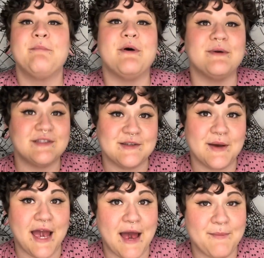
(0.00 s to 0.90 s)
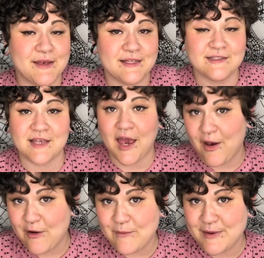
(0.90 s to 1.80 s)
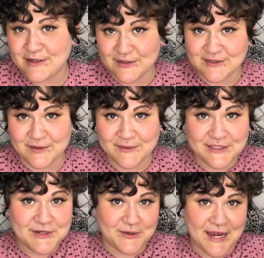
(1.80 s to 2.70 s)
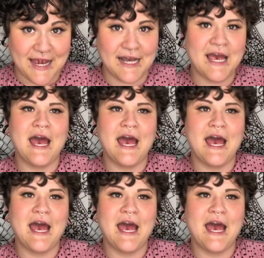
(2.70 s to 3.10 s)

but we'll see what happens. I hope it turns out really great.